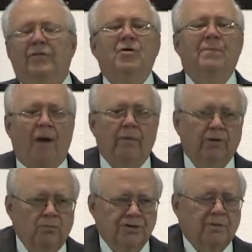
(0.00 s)
Their
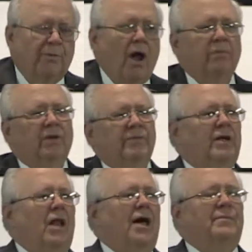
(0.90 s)
problem was a problem
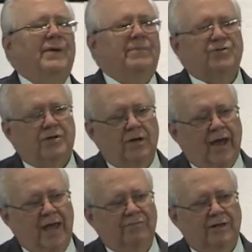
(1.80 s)
that a lot of people still
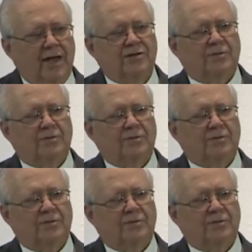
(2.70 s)
have today.